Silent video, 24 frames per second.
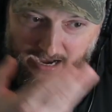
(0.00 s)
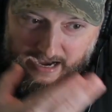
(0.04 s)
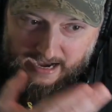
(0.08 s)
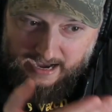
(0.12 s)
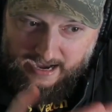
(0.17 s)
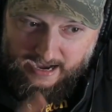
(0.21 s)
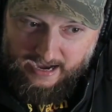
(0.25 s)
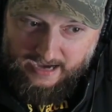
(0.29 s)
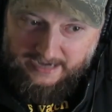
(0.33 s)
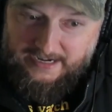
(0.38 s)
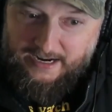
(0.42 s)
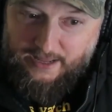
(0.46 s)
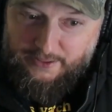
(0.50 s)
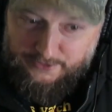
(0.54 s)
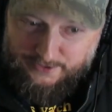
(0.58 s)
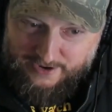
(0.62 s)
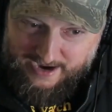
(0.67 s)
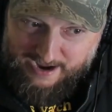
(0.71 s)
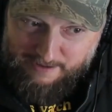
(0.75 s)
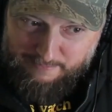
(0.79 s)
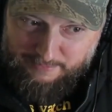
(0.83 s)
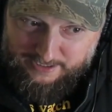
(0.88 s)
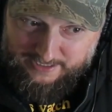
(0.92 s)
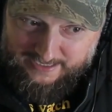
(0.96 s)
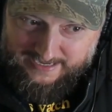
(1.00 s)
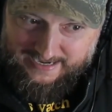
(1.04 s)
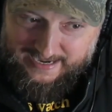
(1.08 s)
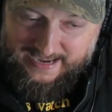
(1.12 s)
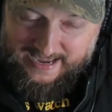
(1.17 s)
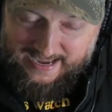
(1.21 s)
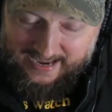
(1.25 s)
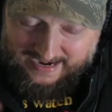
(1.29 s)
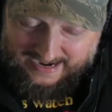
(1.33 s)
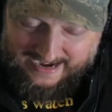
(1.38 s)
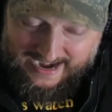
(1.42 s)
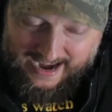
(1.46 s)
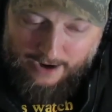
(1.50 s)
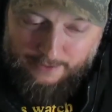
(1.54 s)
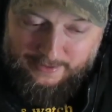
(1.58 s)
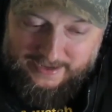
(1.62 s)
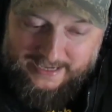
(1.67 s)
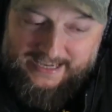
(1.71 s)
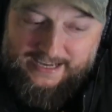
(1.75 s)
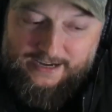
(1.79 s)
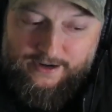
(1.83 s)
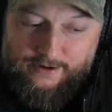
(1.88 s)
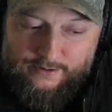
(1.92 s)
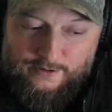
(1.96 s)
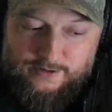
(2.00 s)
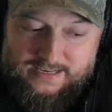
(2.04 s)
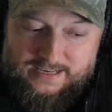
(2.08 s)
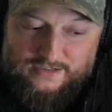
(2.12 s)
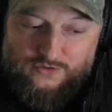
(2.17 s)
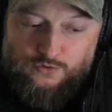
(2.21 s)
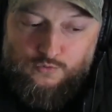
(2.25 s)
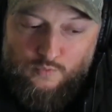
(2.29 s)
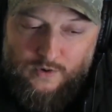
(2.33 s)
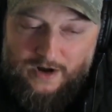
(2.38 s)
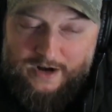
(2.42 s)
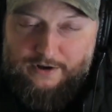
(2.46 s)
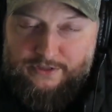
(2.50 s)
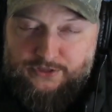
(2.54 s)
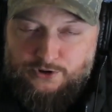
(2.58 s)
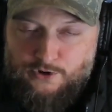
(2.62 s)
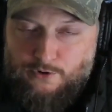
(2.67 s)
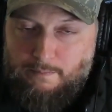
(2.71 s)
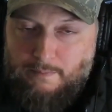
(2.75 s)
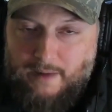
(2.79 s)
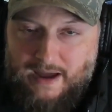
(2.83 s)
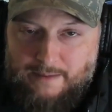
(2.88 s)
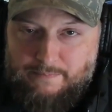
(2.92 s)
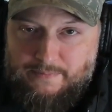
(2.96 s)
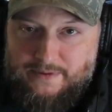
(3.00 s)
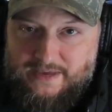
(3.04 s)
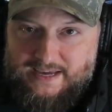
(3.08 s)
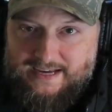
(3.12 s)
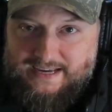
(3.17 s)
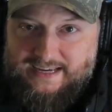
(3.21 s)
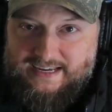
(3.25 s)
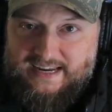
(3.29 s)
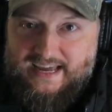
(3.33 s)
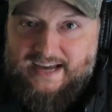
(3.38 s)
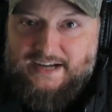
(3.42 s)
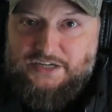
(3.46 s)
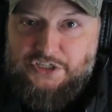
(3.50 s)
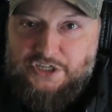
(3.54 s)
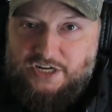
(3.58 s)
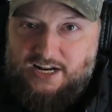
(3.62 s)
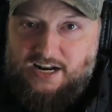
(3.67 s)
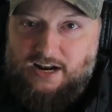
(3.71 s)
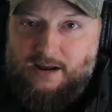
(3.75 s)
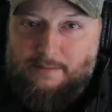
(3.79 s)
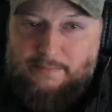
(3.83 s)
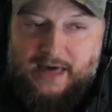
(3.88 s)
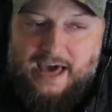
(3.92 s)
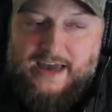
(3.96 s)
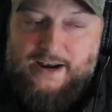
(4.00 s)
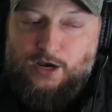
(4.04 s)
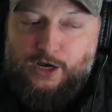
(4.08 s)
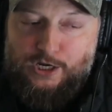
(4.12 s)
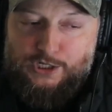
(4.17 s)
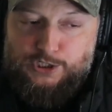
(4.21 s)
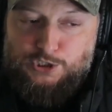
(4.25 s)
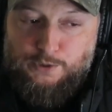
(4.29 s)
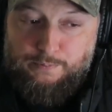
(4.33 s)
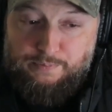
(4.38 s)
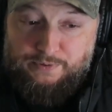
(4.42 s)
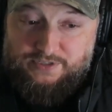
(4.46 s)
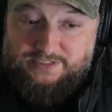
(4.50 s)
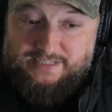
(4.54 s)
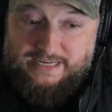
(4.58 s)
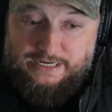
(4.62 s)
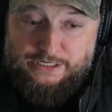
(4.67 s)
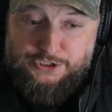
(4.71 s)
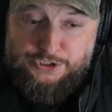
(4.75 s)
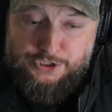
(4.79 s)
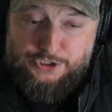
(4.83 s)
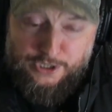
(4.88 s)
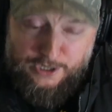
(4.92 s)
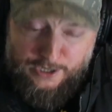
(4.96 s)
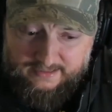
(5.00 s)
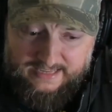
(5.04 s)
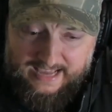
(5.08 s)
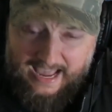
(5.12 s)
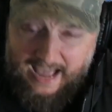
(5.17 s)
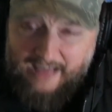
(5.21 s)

another Emily. Now here is where there might be a connection, and I'm not 100% sure.